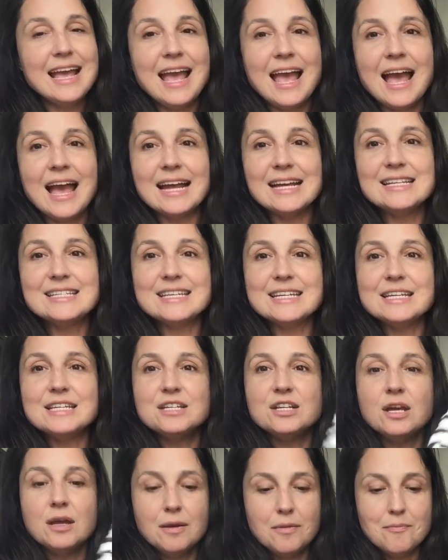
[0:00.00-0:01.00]
I
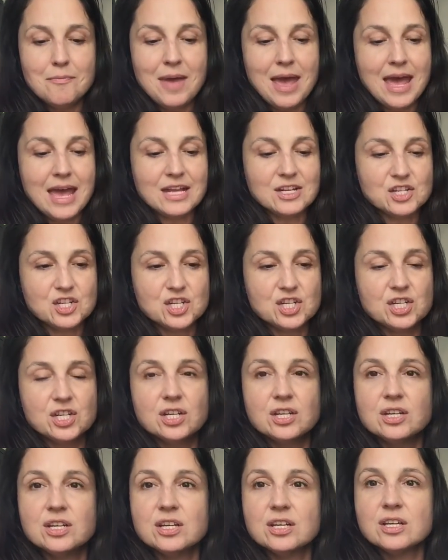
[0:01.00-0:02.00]
did match
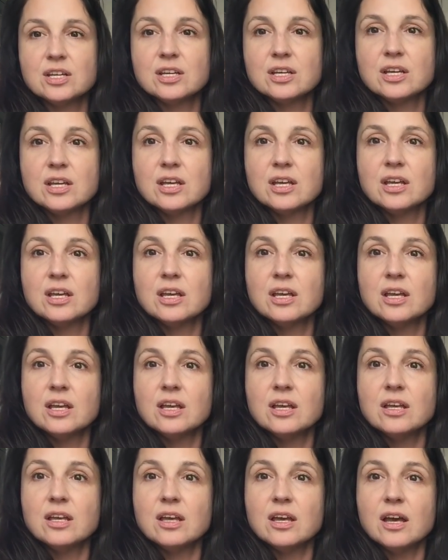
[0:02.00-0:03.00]

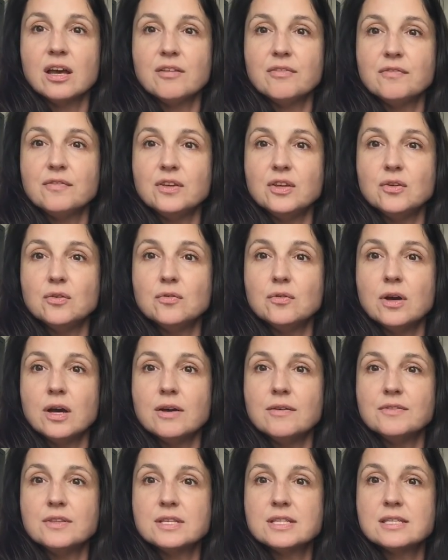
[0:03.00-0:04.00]
a few
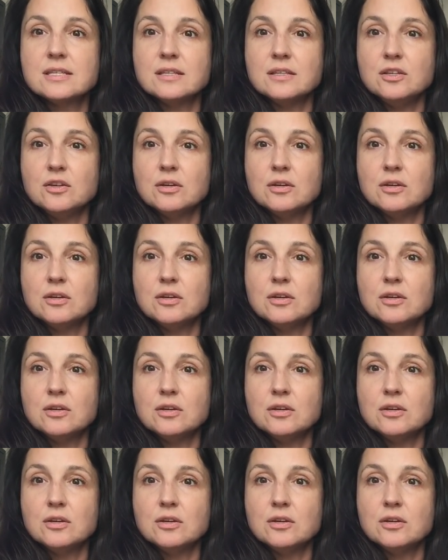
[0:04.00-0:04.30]
of this,